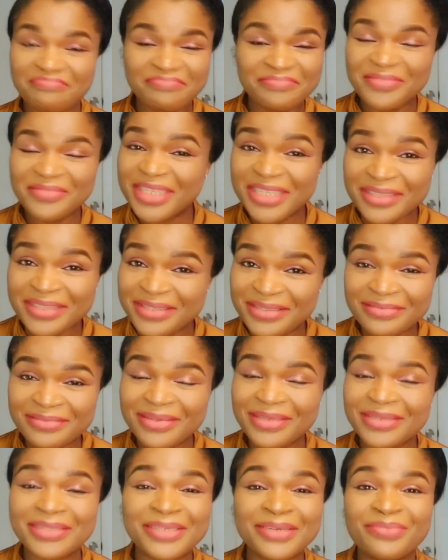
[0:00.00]
Yes,
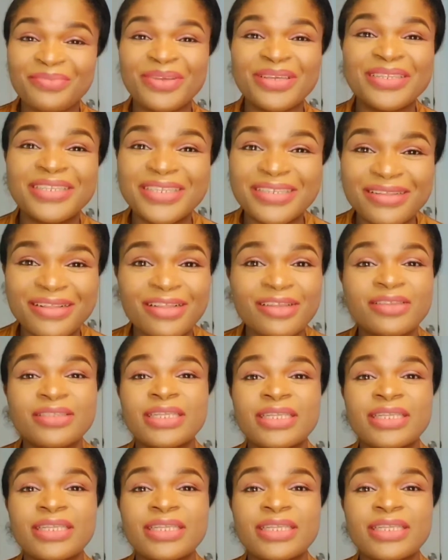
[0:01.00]
it's a big deal because